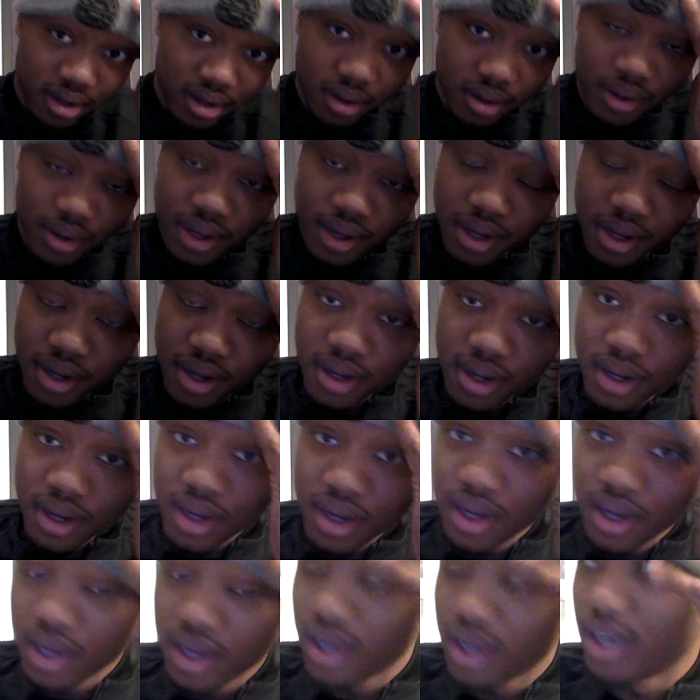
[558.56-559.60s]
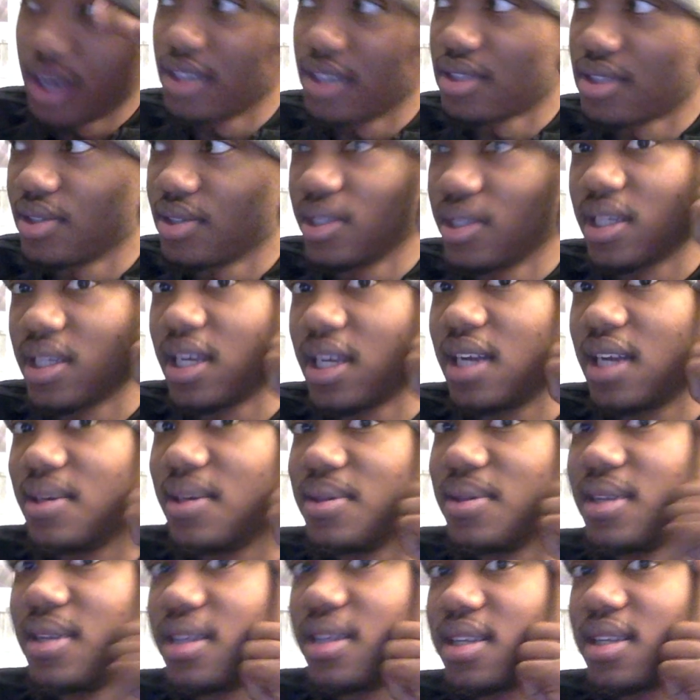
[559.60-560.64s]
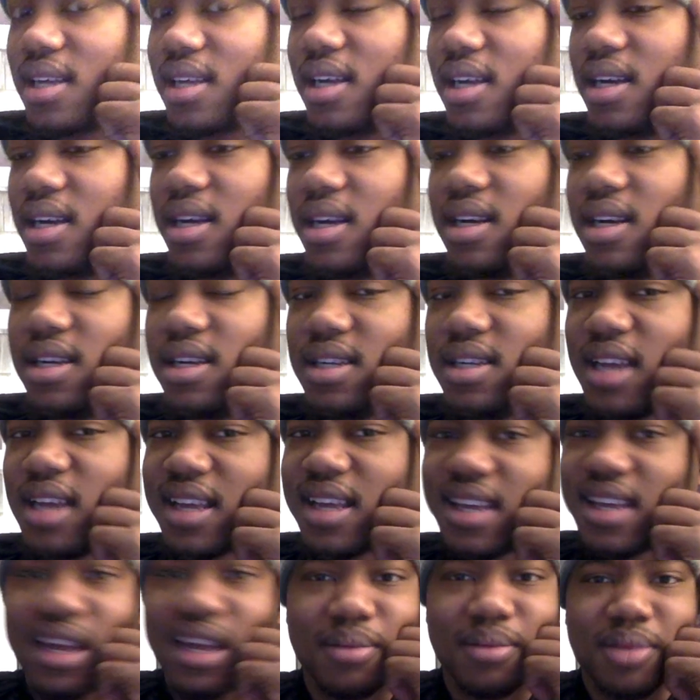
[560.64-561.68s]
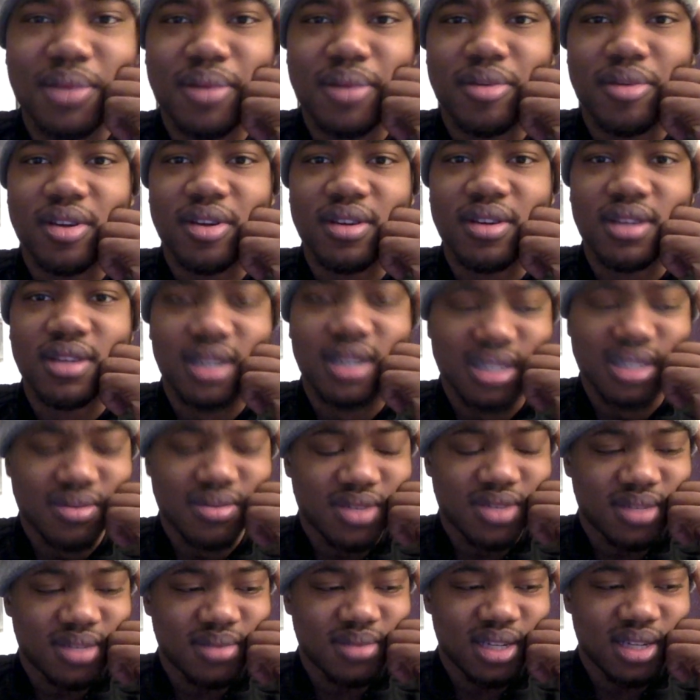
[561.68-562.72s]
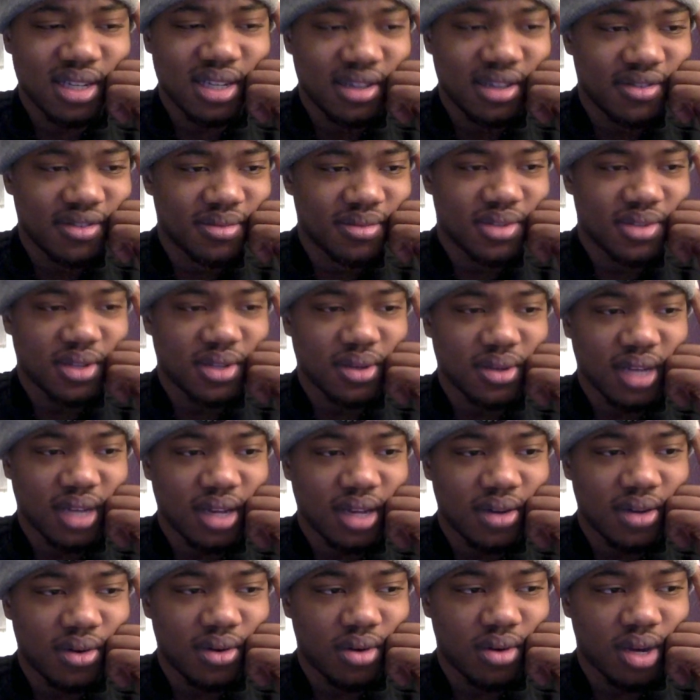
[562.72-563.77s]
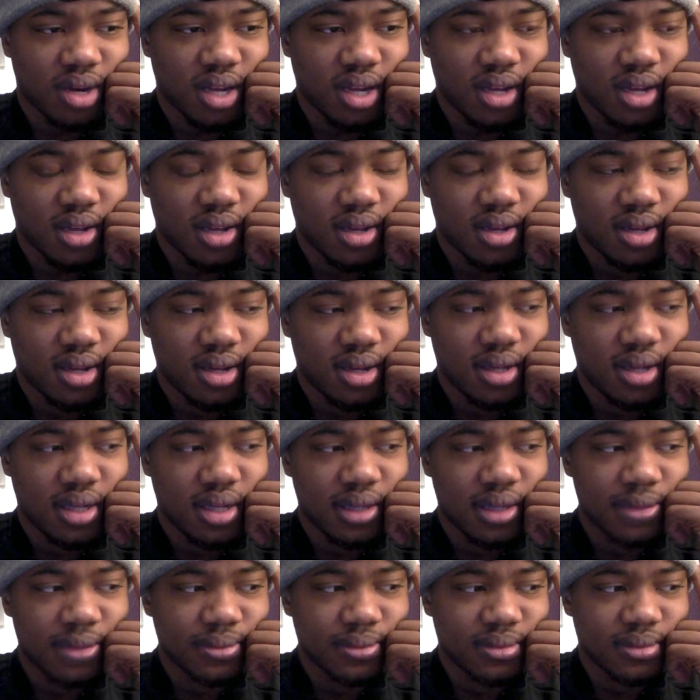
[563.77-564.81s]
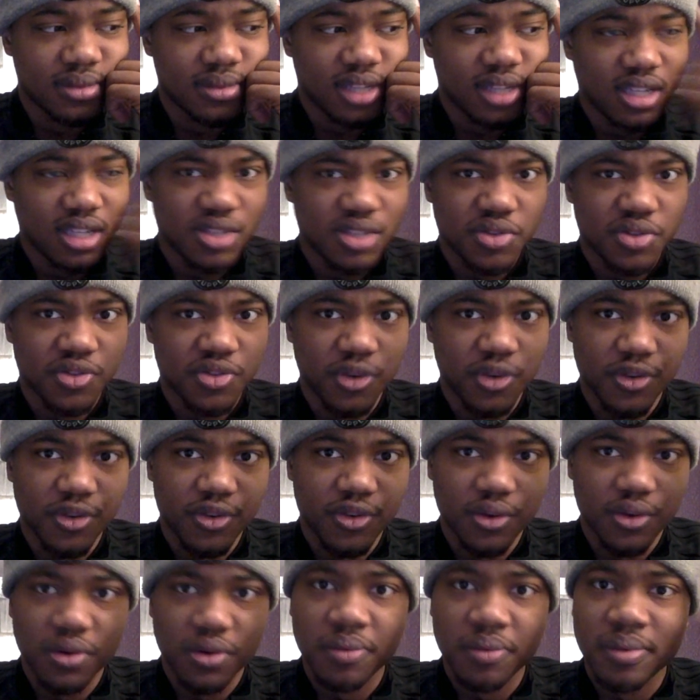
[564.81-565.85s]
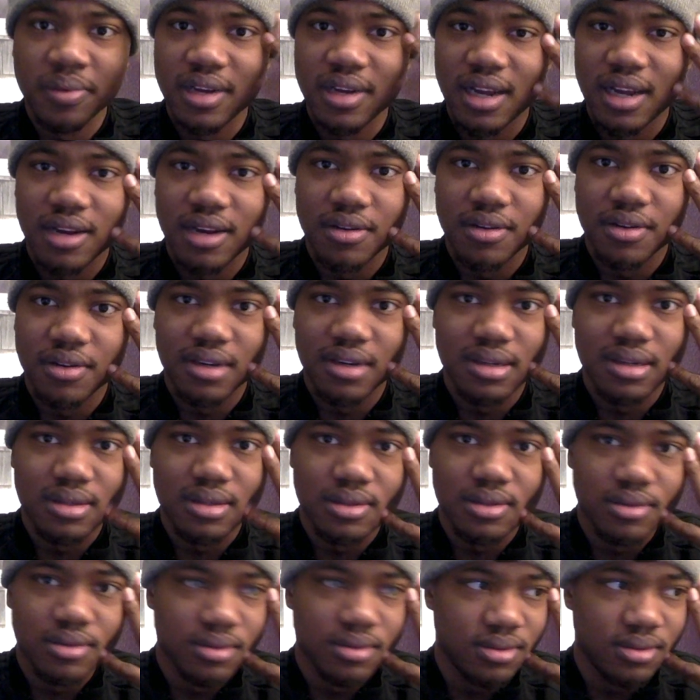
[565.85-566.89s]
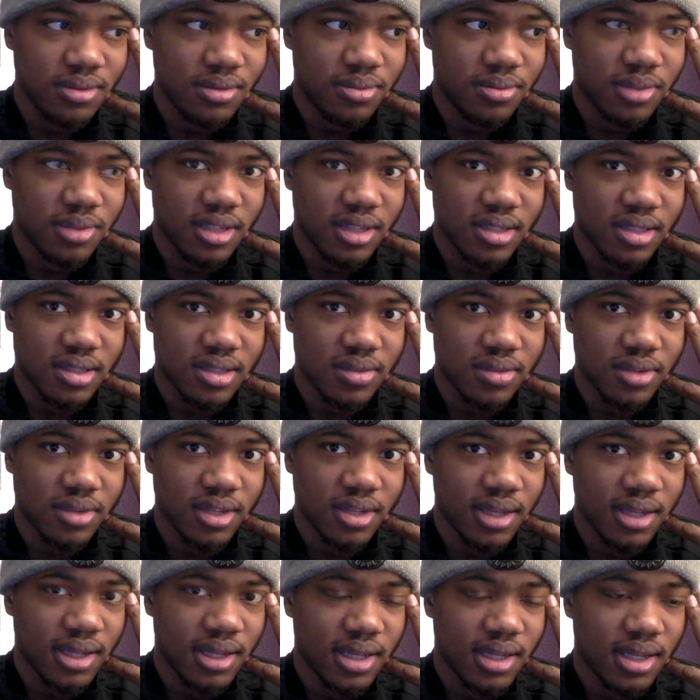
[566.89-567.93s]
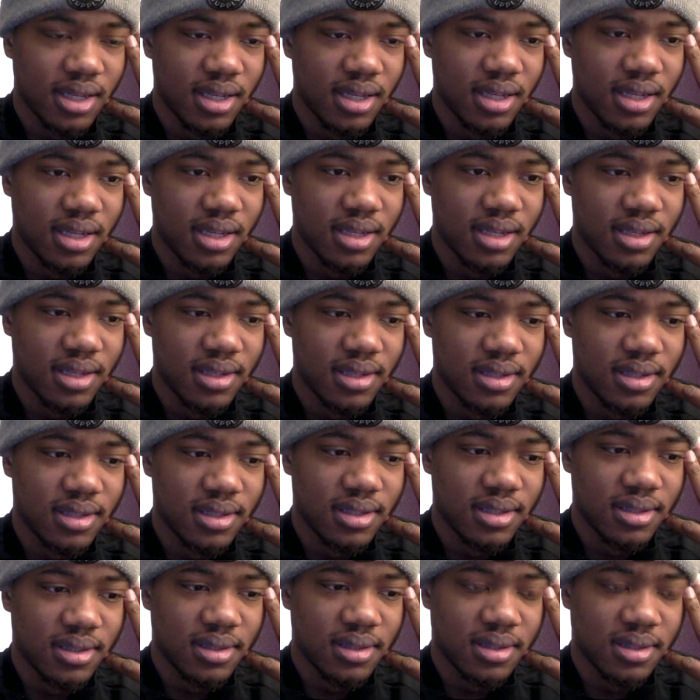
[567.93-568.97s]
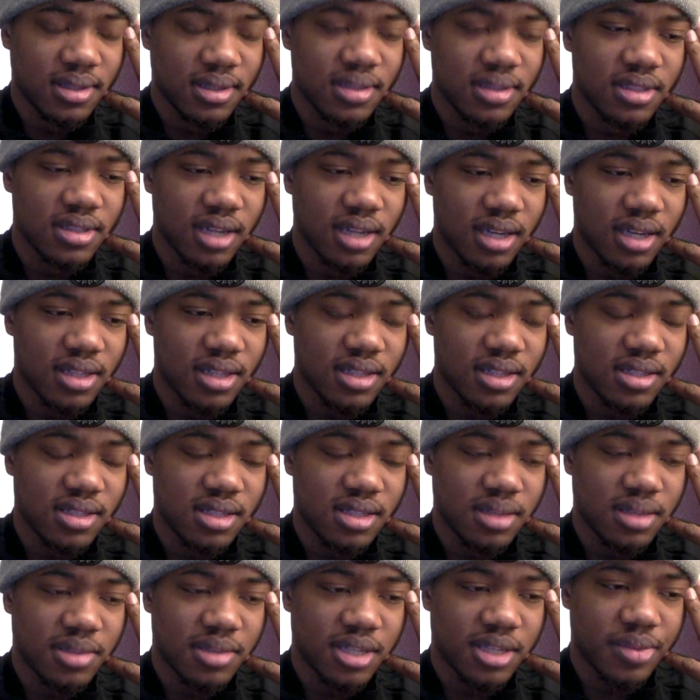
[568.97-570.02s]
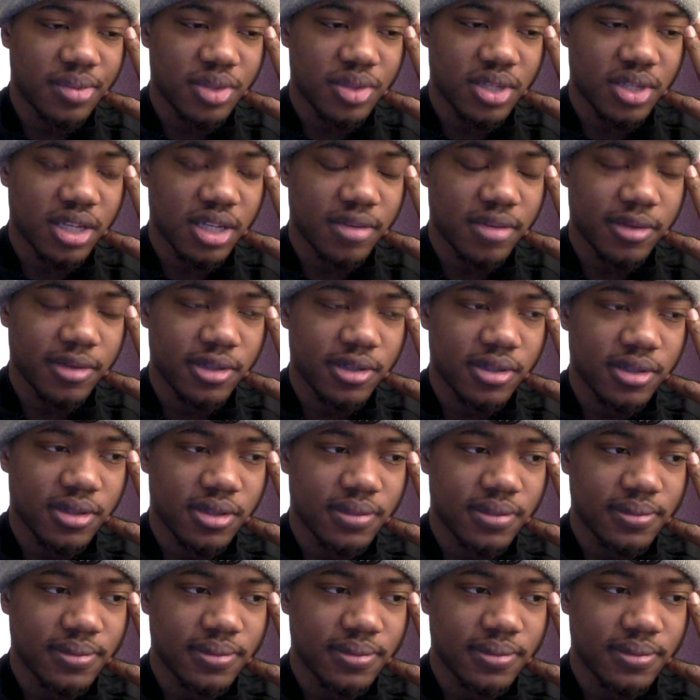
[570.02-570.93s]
all day. That's the only thing I don't like. I can't remember because it was somebody from SoCal or NorCal. Because it was 4-4, but I don't know who belongs to what. Let's see, Jonathan, Subatomic Saviors,